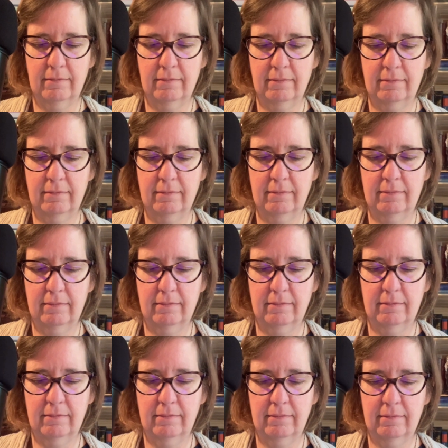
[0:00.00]

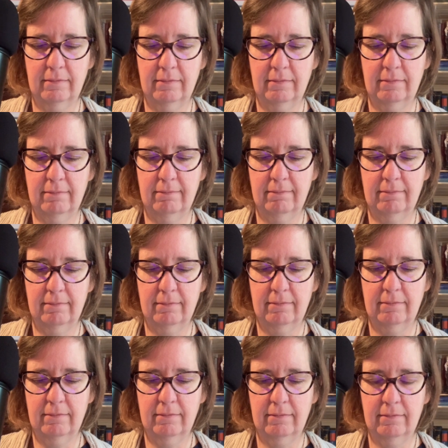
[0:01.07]

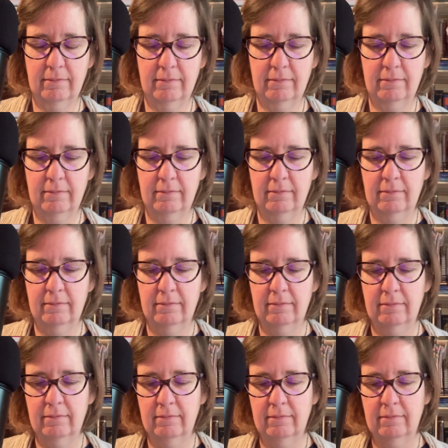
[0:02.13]

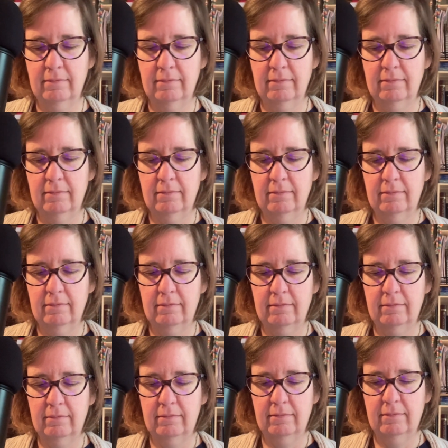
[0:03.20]

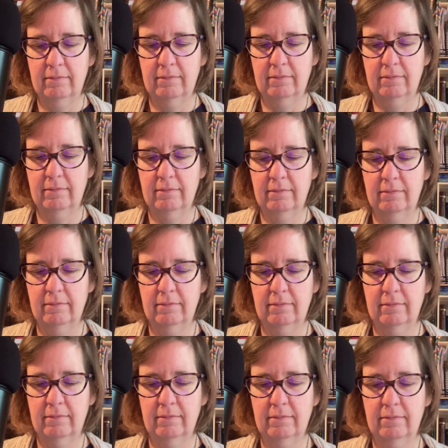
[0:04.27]

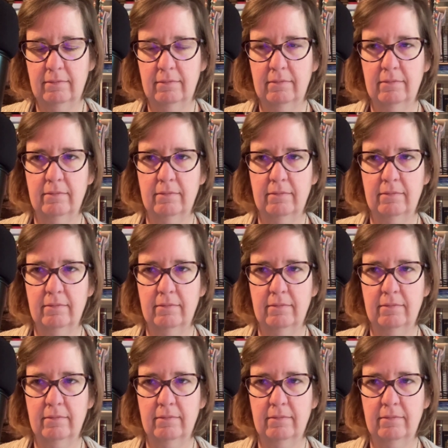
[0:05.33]
(silence)